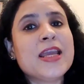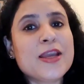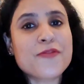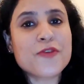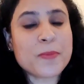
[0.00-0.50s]

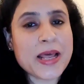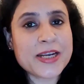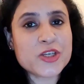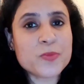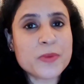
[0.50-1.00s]
If you are
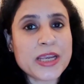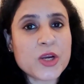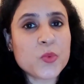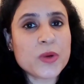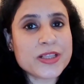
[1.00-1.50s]
planning to
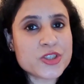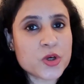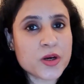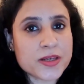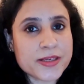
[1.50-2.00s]
make with
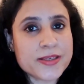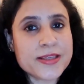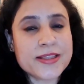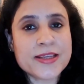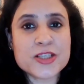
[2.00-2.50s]
chocolate,
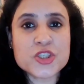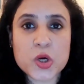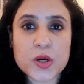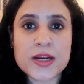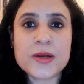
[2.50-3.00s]
then there are
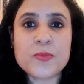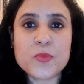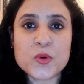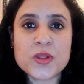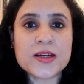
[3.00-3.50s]
chocolate
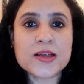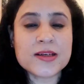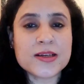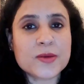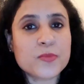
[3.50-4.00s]
modak
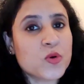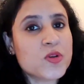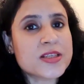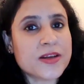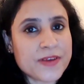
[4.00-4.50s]

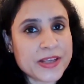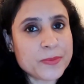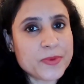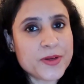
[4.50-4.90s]
molds available.